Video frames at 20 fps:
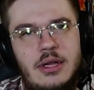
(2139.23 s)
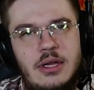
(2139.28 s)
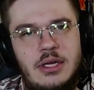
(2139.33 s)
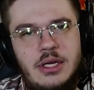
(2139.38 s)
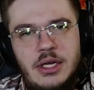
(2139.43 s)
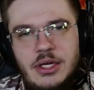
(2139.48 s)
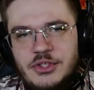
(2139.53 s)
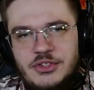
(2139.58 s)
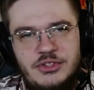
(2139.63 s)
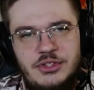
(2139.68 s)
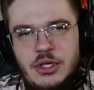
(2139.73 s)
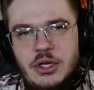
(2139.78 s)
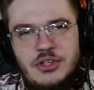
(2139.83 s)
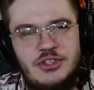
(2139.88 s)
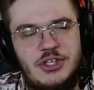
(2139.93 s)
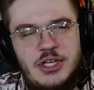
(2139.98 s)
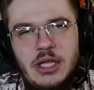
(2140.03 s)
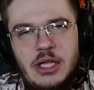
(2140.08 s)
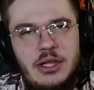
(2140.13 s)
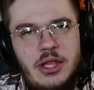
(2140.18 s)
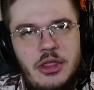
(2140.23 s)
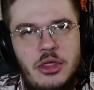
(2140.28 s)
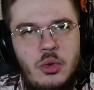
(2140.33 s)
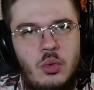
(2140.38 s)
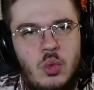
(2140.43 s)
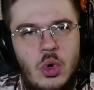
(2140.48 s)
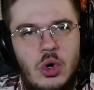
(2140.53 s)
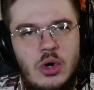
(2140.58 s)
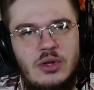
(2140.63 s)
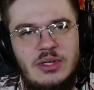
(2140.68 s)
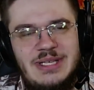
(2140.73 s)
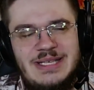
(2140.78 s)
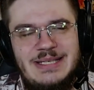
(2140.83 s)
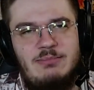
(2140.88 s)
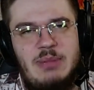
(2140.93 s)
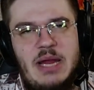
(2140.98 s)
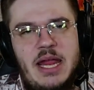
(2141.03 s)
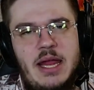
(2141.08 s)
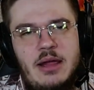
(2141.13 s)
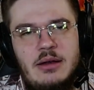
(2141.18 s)
Cause killing the world is
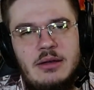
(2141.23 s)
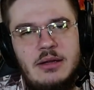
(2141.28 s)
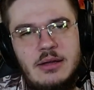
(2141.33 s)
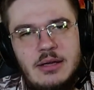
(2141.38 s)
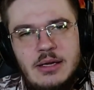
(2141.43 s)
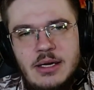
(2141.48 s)
bad.